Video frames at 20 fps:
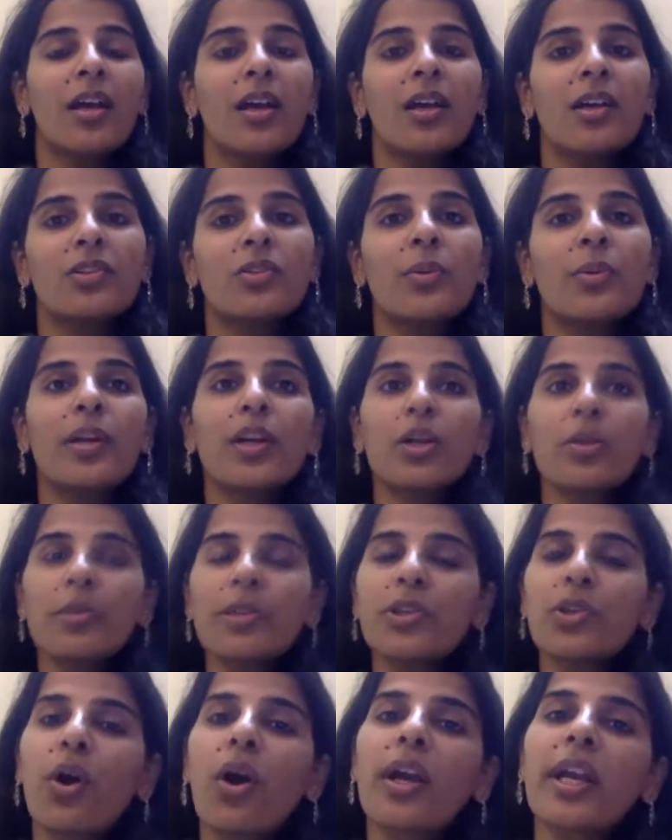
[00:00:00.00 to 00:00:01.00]
So we're going
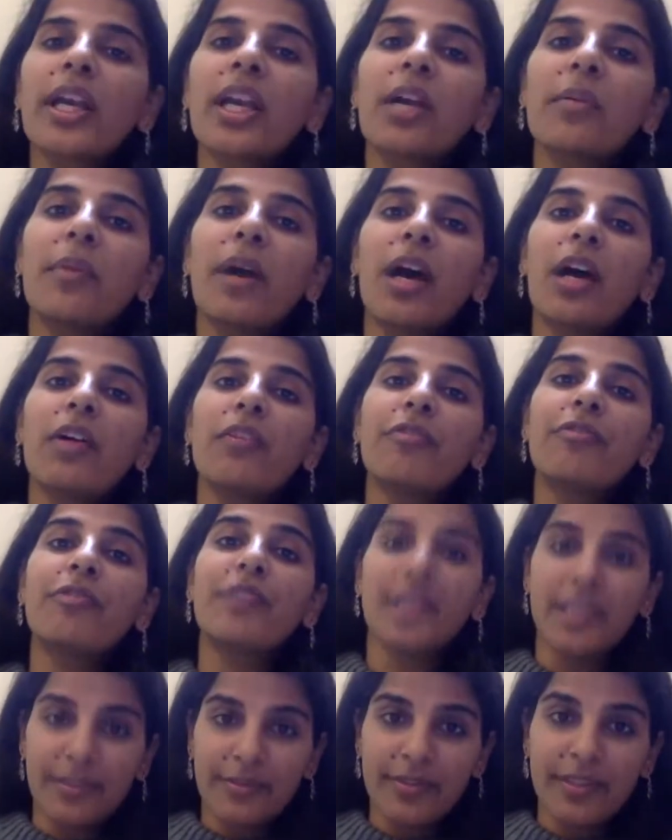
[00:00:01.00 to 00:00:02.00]
to be talking about
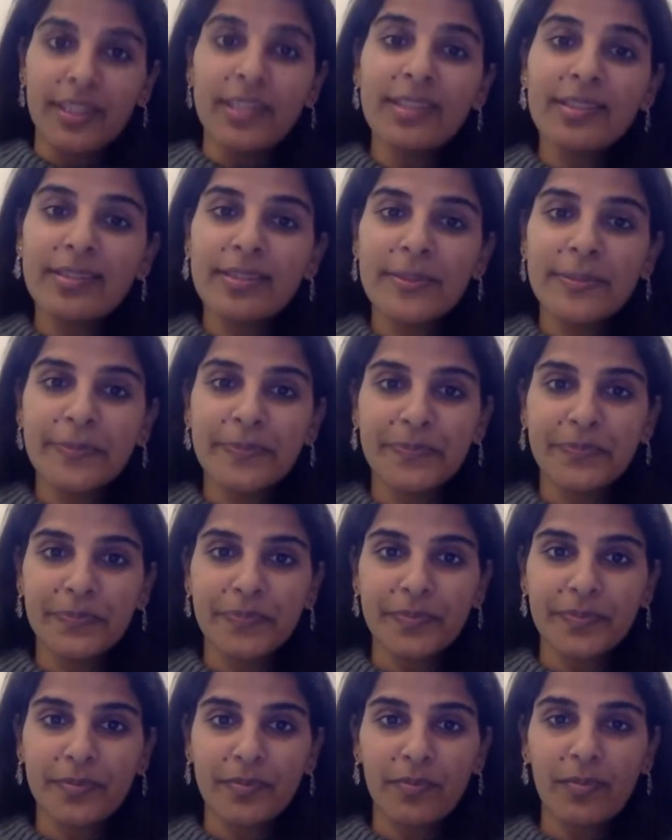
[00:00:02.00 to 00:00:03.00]
forgiveness,
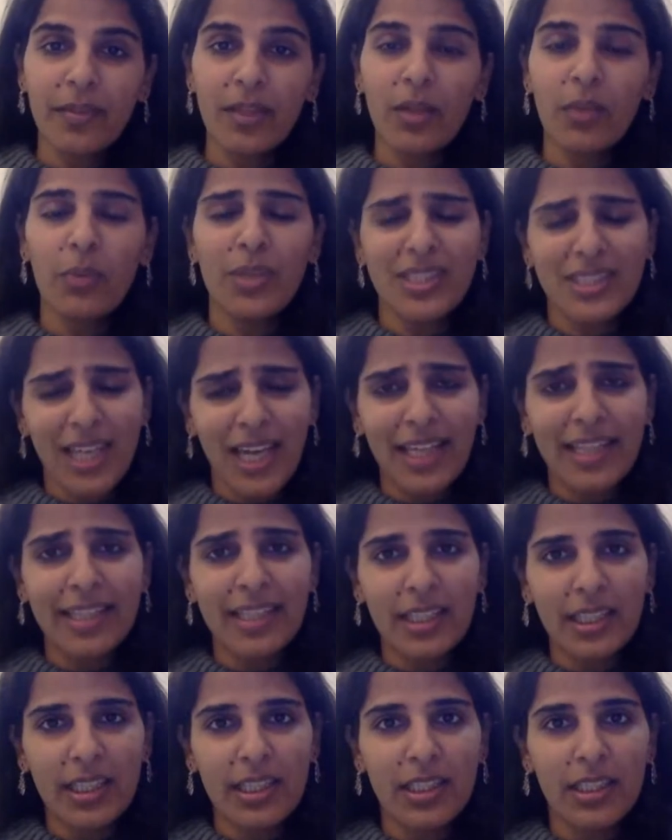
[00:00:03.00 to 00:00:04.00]
which I
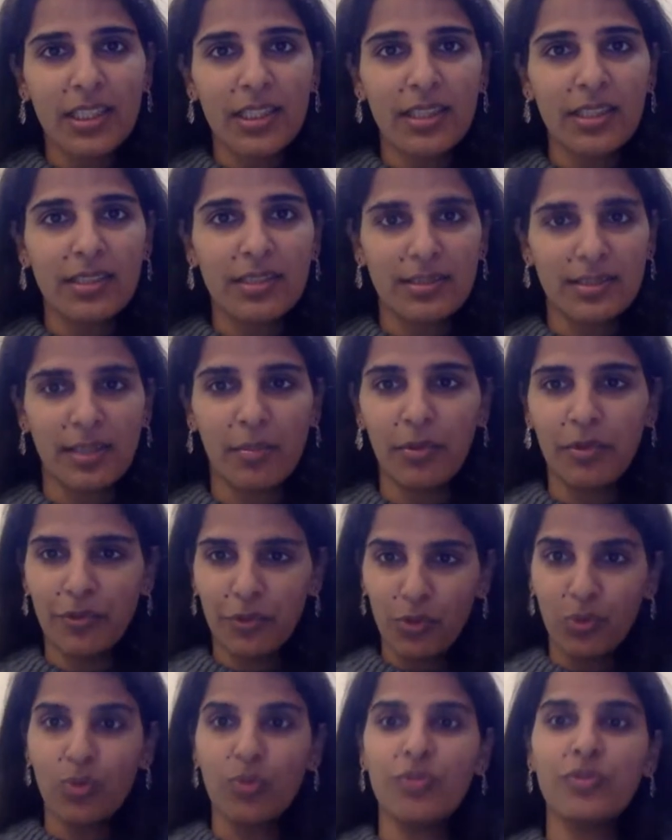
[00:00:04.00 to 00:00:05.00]
think some of
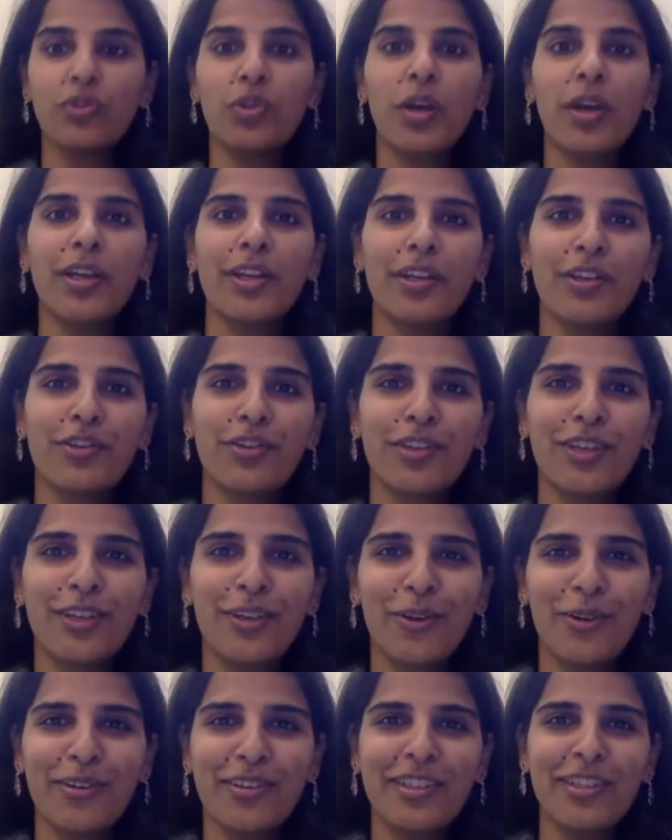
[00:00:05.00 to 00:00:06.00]
you who've joined in
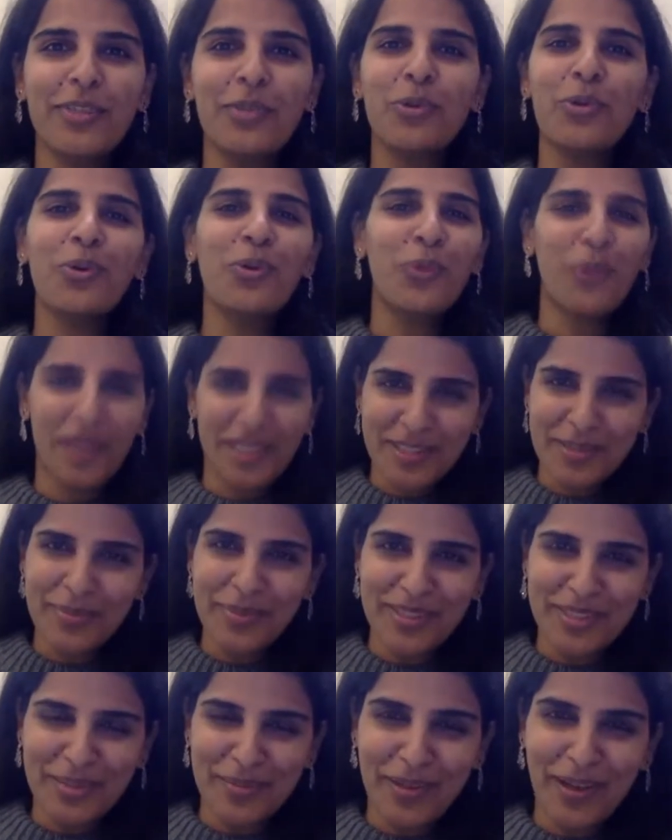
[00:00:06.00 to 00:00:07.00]
today already know quite a
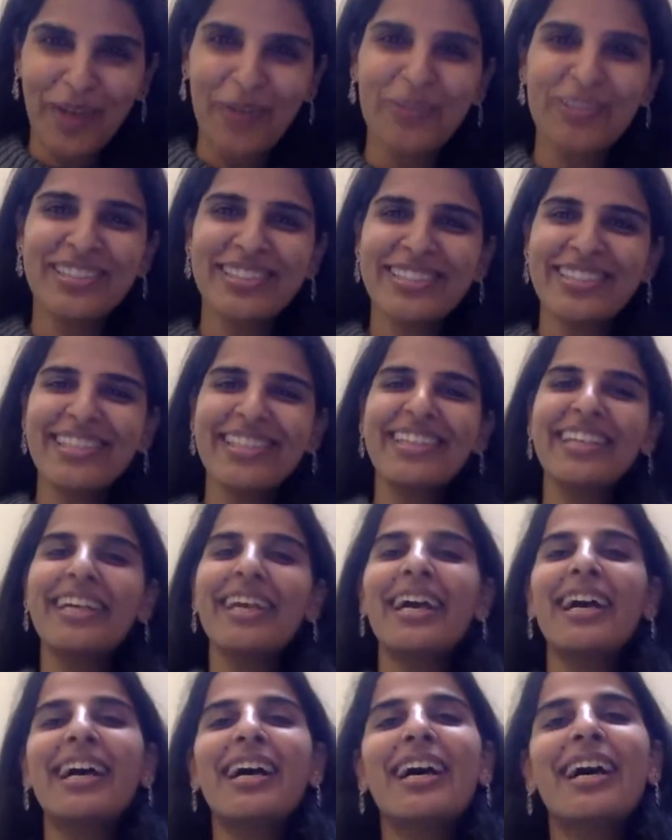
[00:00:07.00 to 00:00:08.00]
bit about.
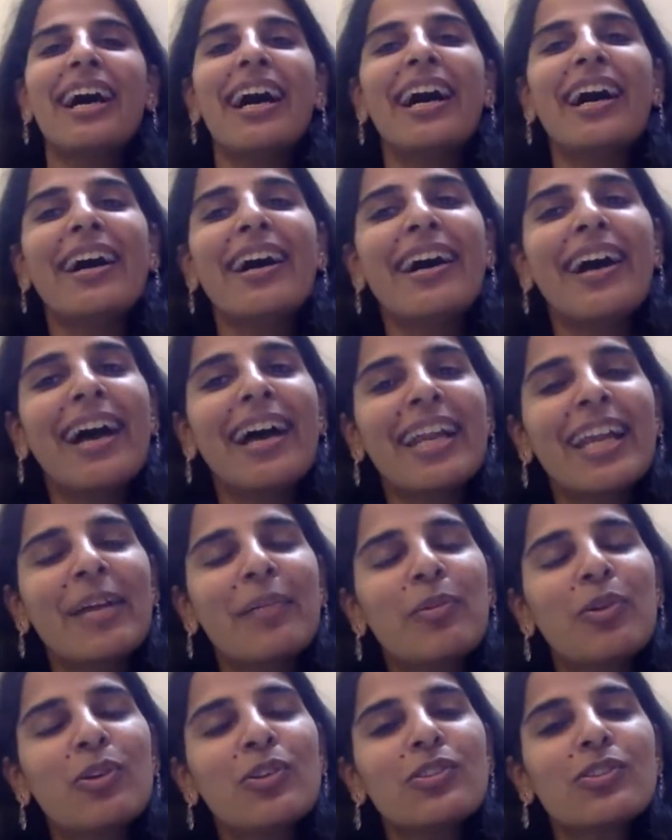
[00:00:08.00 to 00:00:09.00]
And
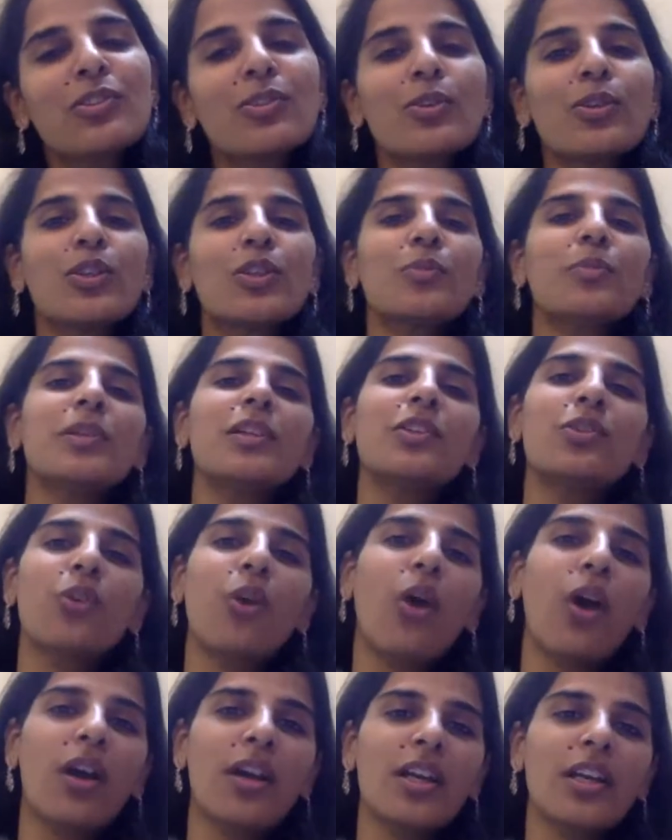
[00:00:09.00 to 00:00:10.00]
I'm also going to be
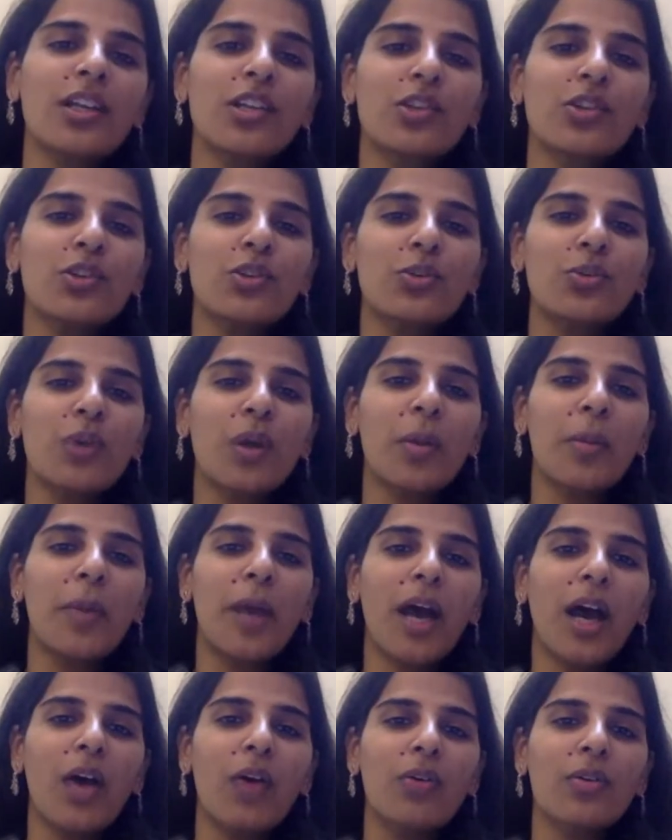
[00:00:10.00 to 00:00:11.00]
talking to you
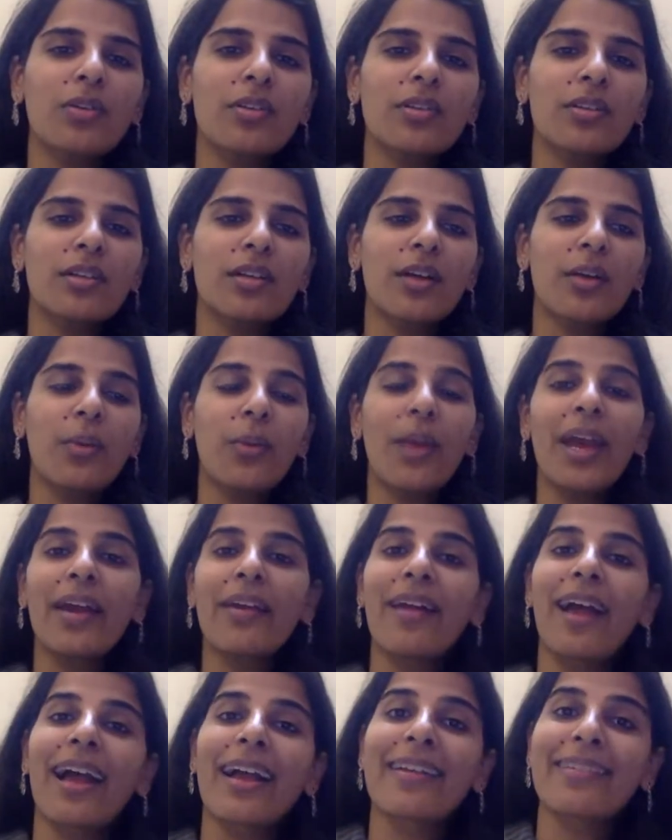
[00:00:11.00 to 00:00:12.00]
about
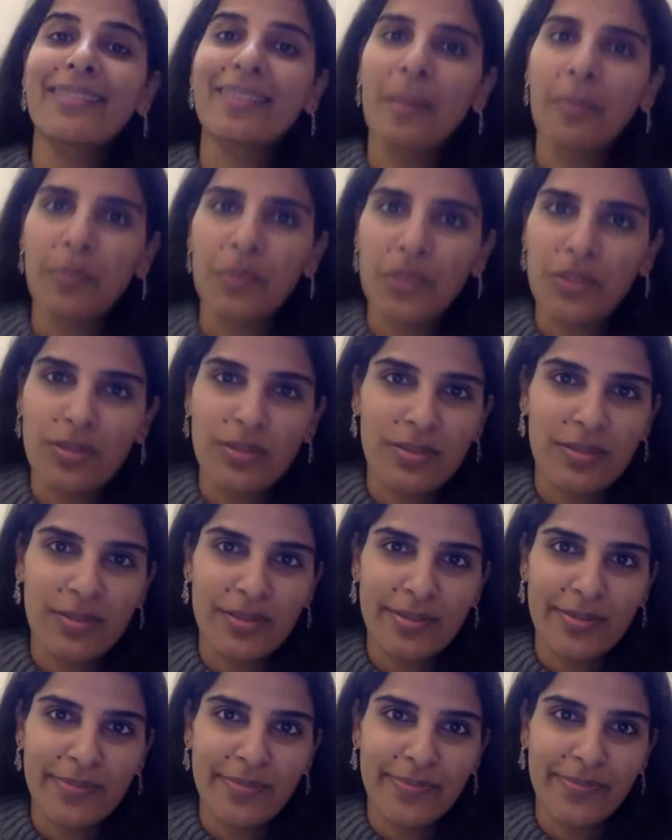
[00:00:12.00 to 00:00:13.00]
aware
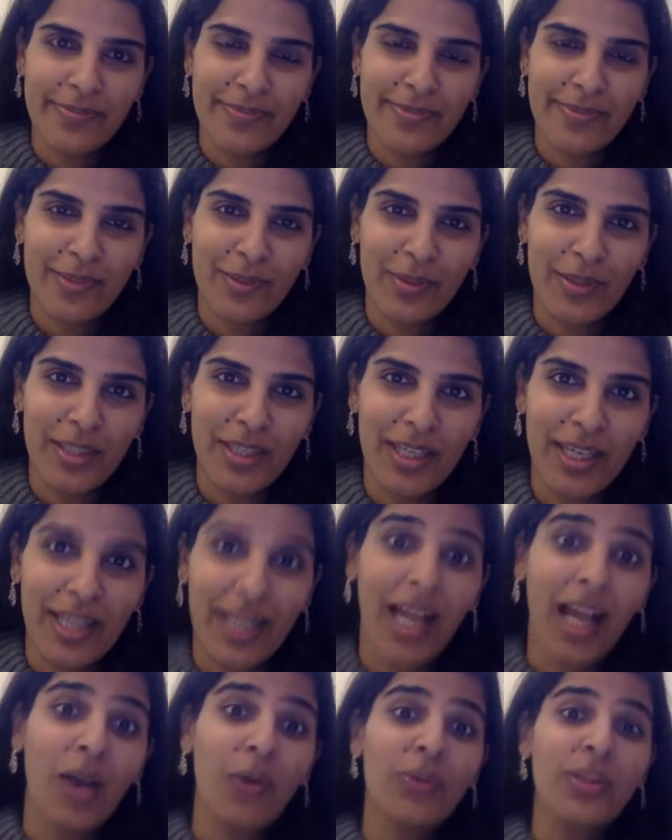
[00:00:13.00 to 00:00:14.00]
acceptance, okay,
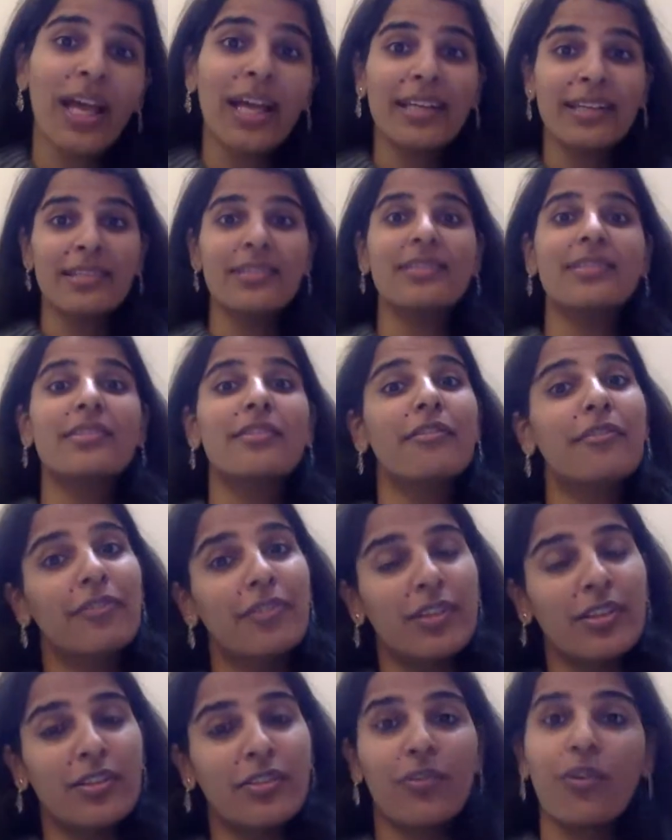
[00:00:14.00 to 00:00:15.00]
and how that is
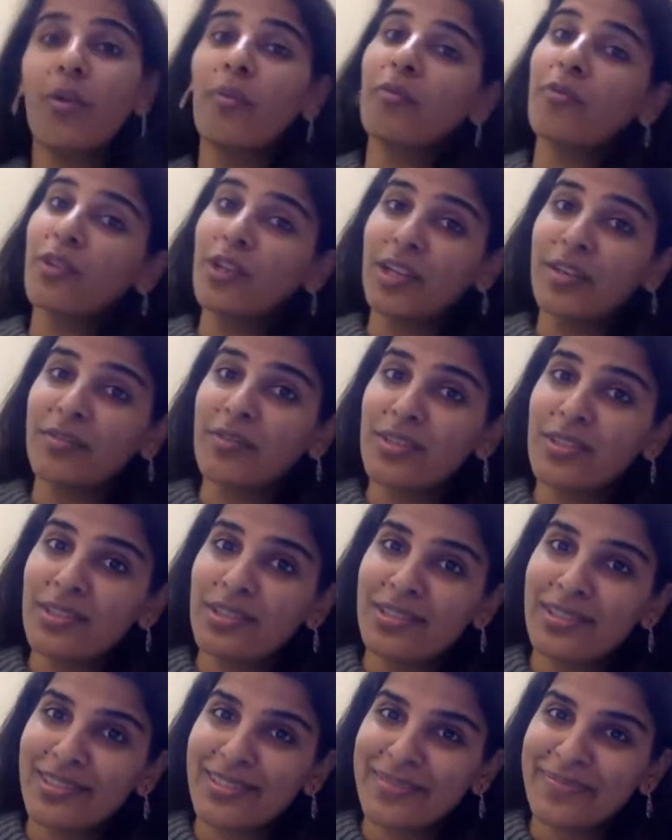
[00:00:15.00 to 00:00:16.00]
different from
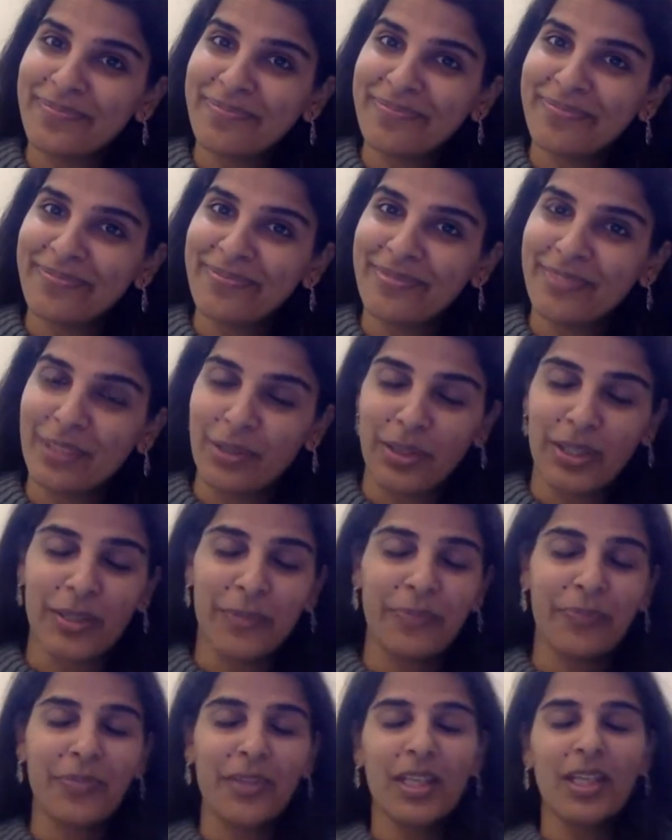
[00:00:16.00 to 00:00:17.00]
forgiveness, okay.